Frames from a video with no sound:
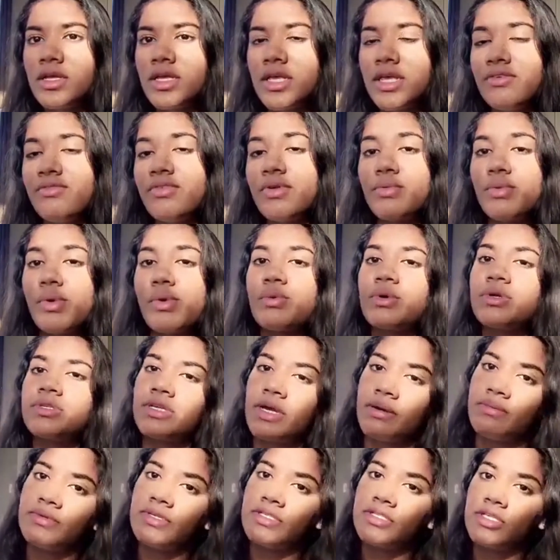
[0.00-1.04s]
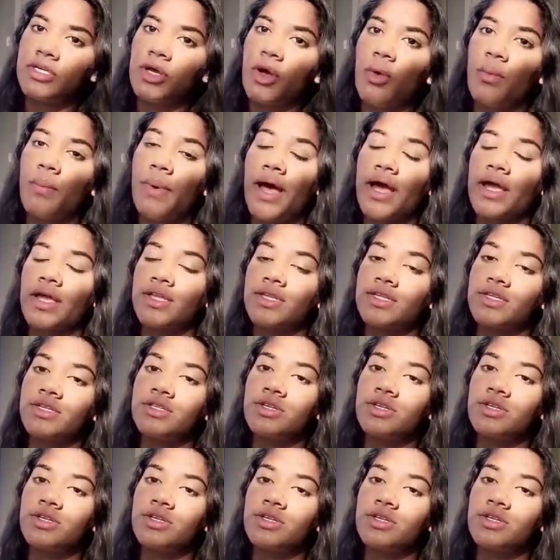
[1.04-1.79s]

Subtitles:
even when we're tempted to go back into